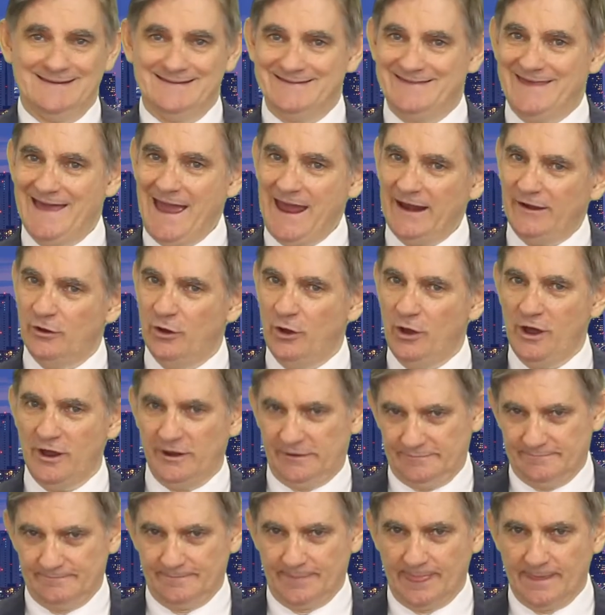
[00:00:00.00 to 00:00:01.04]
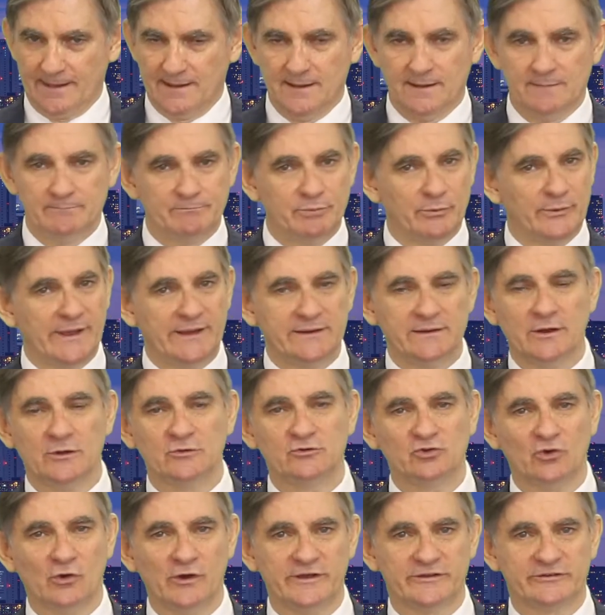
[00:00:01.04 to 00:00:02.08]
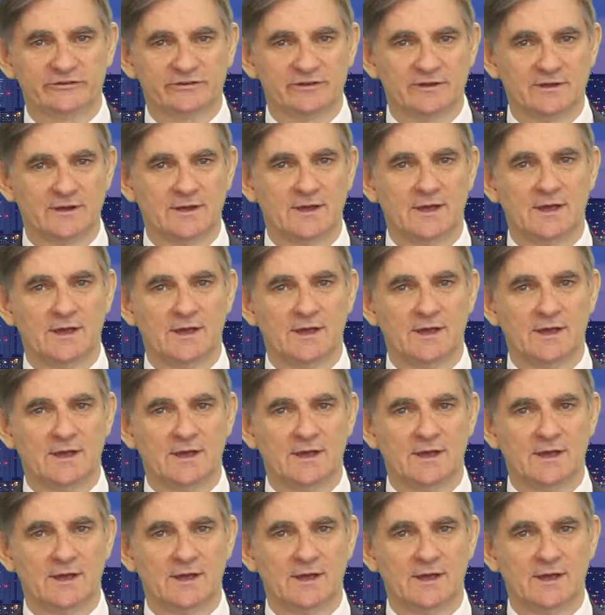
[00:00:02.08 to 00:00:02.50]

That hurt, but we had no choice.